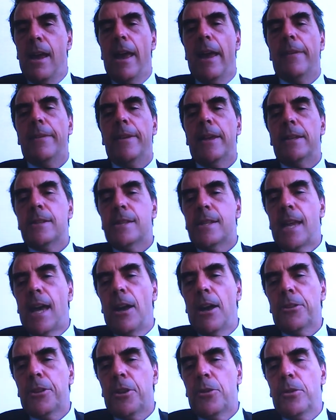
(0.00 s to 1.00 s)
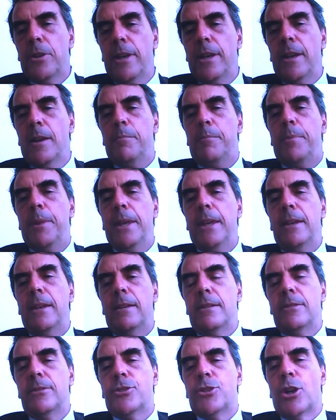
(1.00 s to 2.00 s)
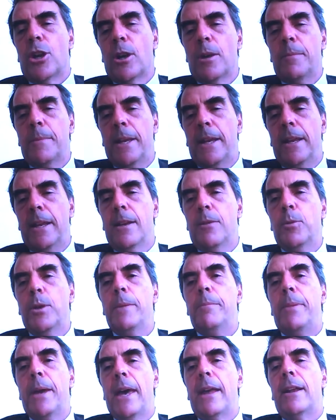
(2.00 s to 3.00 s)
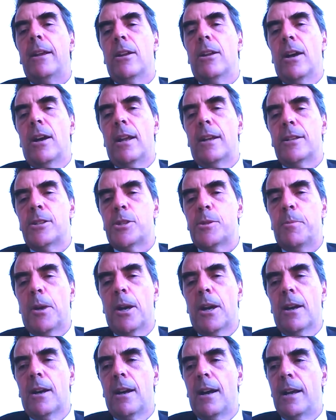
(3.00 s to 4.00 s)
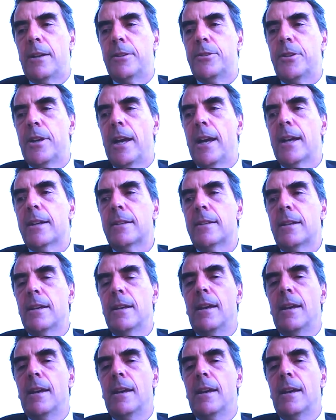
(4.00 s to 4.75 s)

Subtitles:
And then South Korea beat Germany, and we bet it on a smart contract,